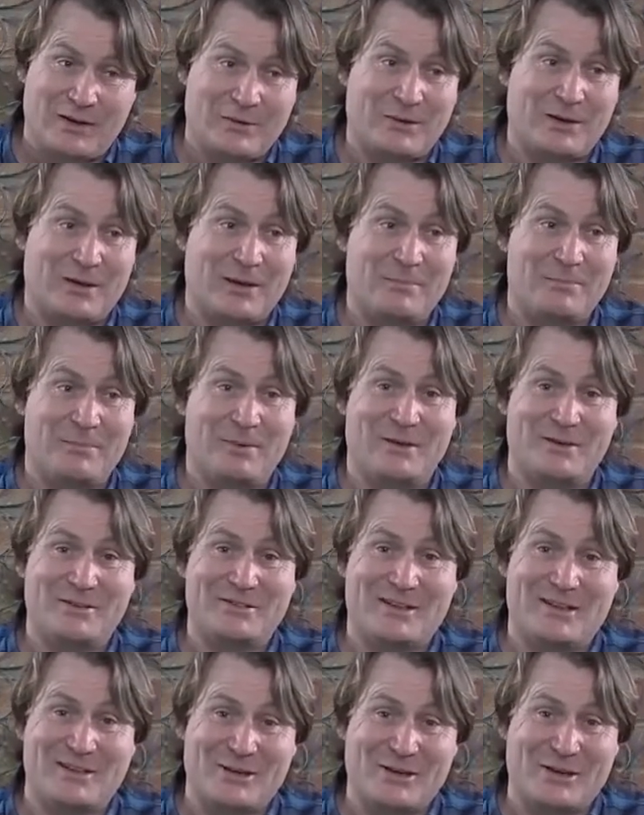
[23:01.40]
looking at birds
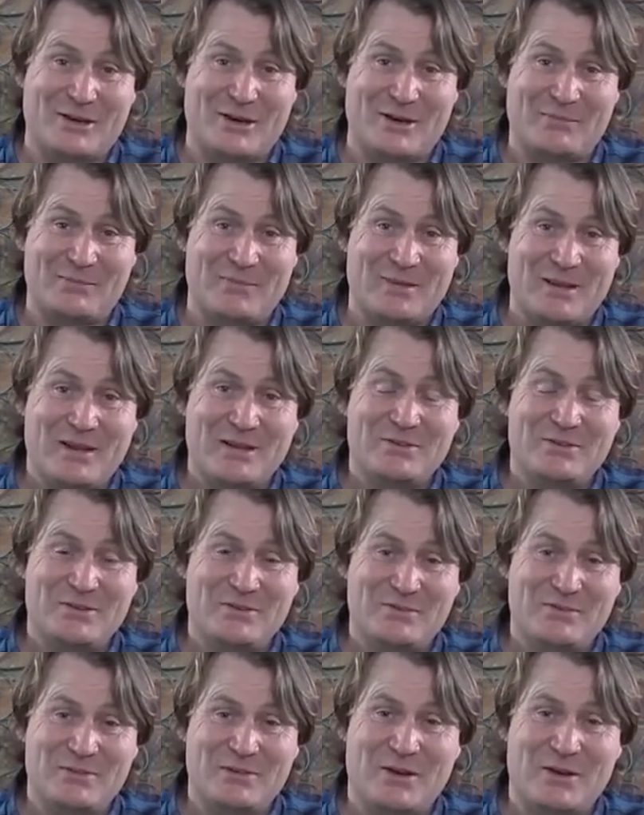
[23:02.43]
in the garden, just
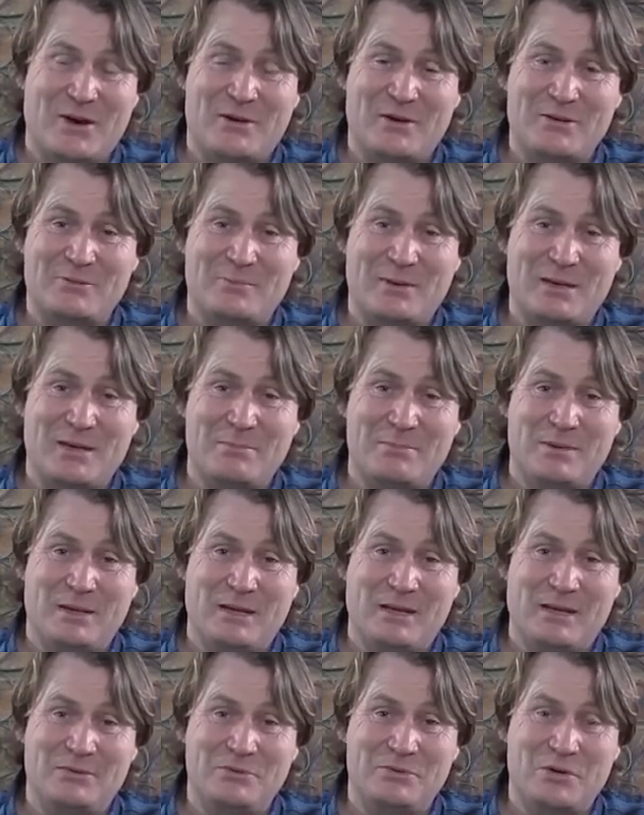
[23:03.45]
visit
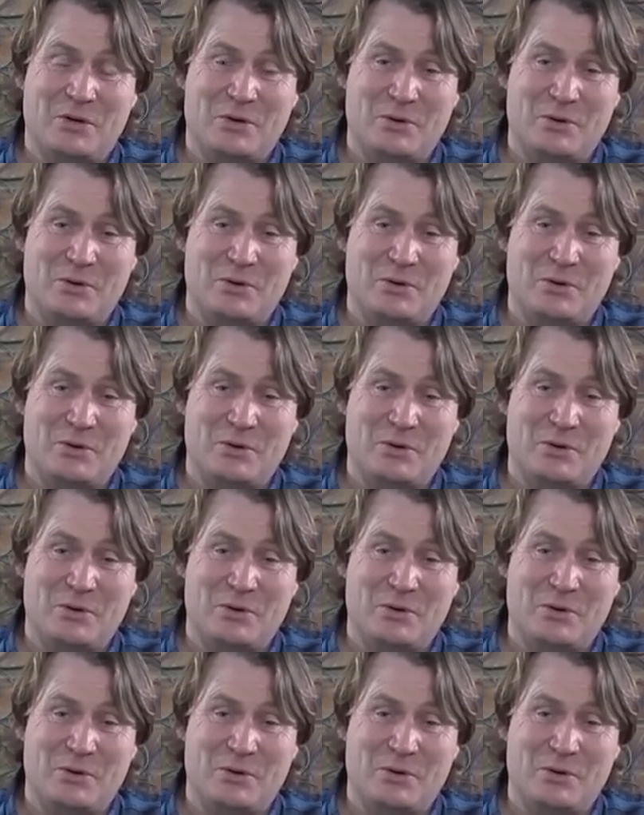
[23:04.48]
rspb.org.uk,